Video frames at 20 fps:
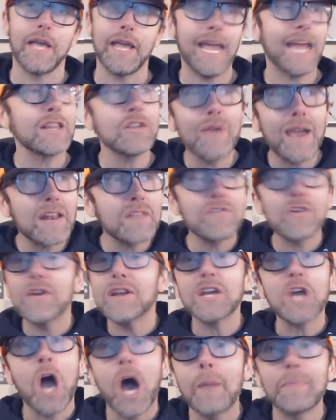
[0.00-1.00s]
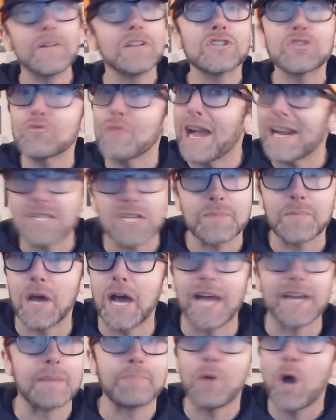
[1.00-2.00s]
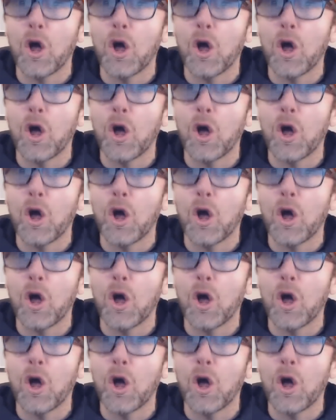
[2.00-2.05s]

se. And you had a very competent director behind it.